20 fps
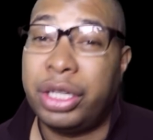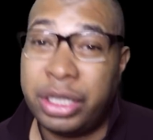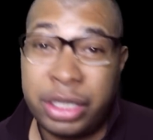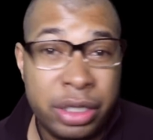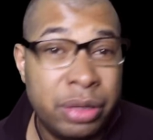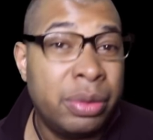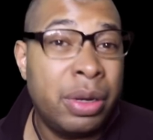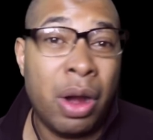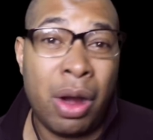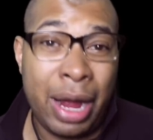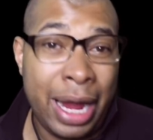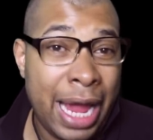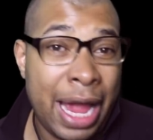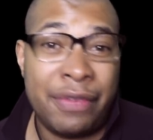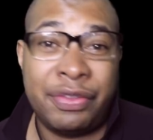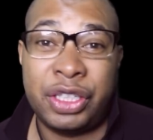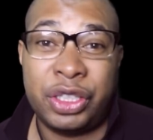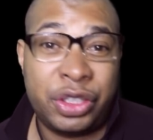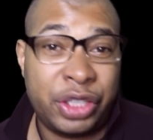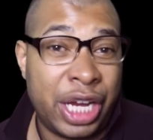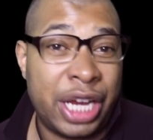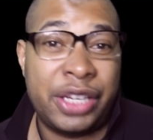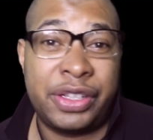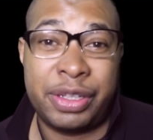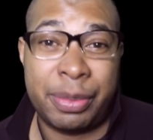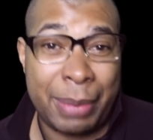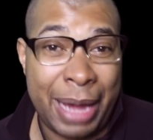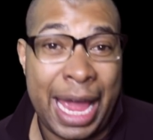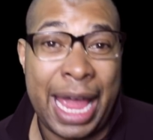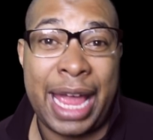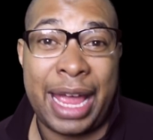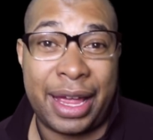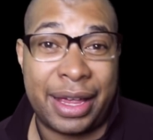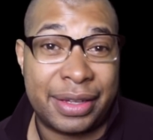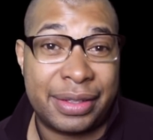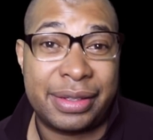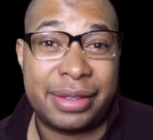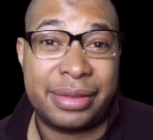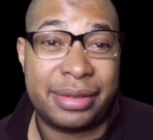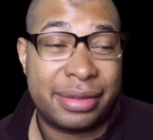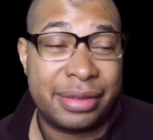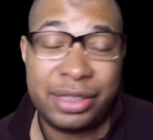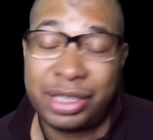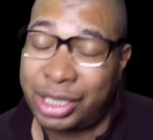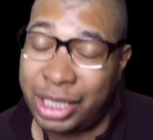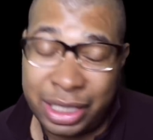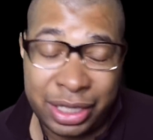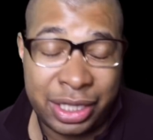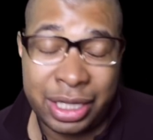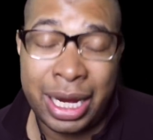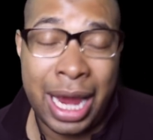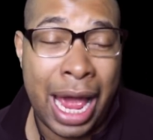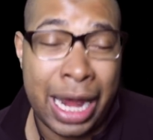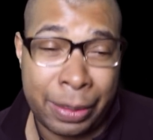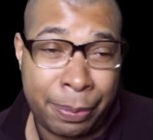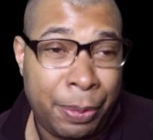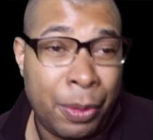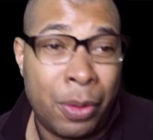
you gonna have to shake some ass. She got a